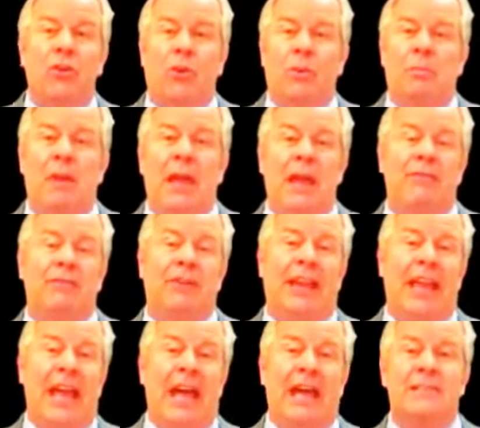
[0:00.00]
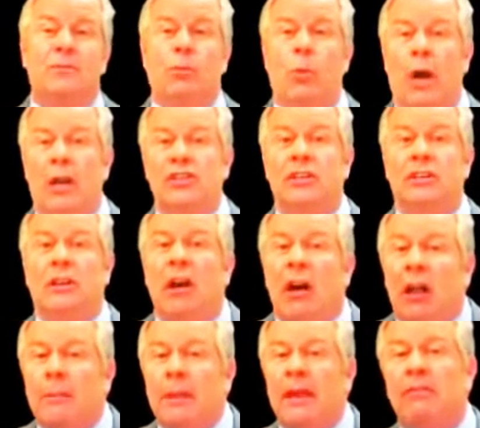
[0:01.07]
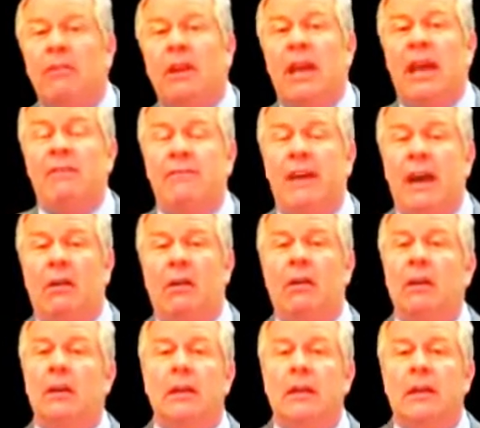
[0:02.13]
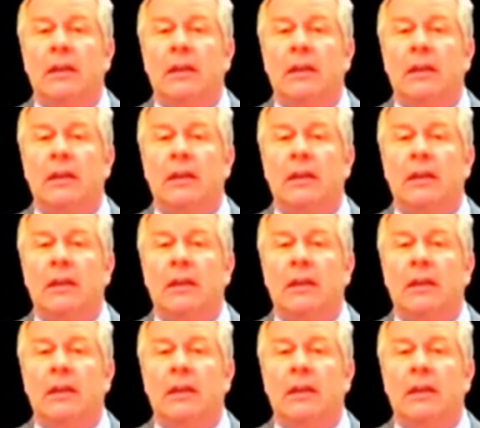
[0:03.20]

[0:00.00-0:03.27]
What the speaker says: you'll pay for gas, wash it, call me every half hour,"